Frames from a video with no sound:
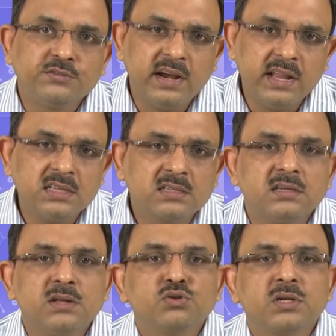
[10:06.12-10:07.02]
Training
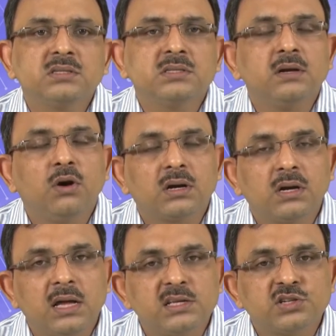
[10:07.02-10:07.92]
institutions and
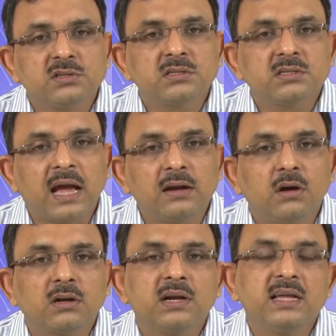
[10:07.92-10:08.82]
organizations can
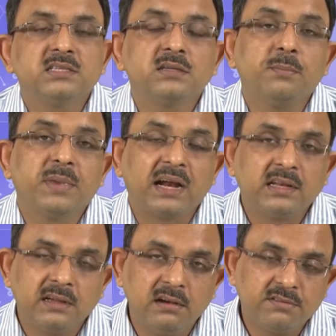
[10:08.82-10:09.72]
organize some
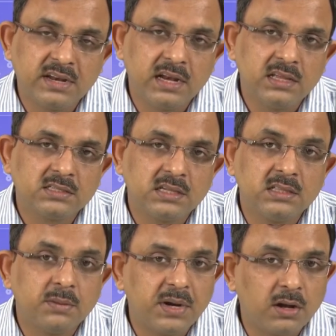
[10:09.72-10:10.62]
practical trainings
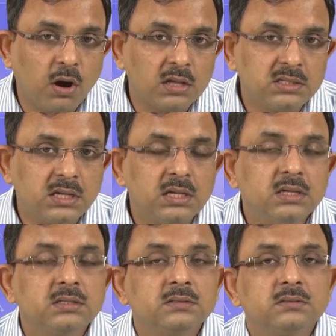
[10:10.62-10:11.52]
in the pedagogy
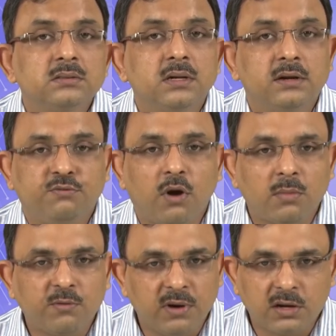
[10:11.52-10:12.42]
in
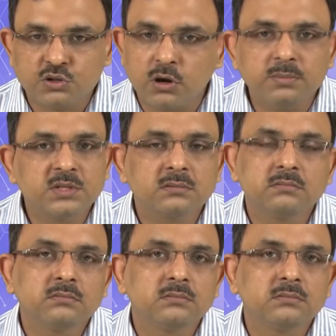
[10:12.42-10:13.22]
form of workshops.